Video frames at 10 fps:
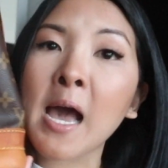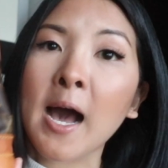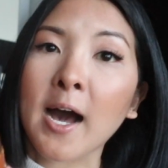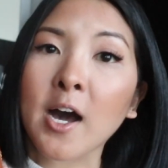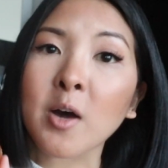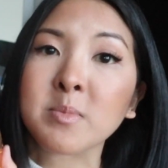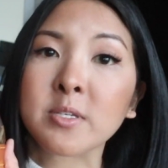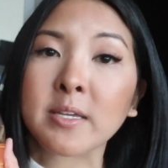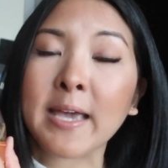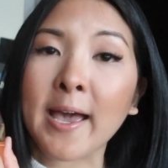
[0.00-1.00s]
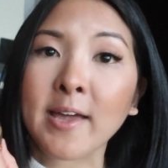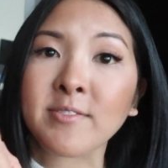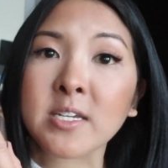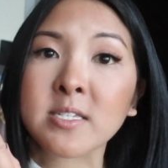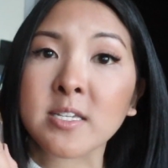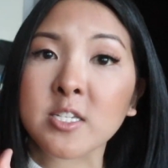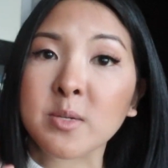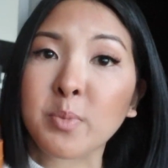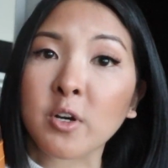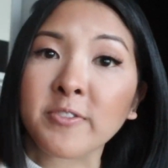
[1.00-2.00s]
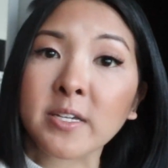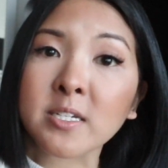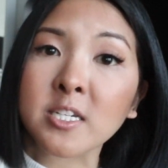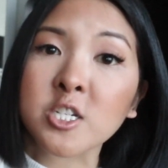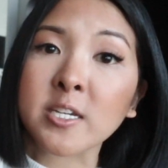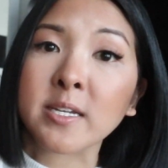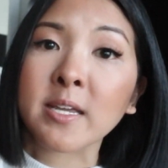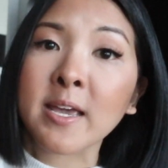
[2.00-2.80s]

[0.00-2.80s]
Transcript: So the canvas is in perfect condition.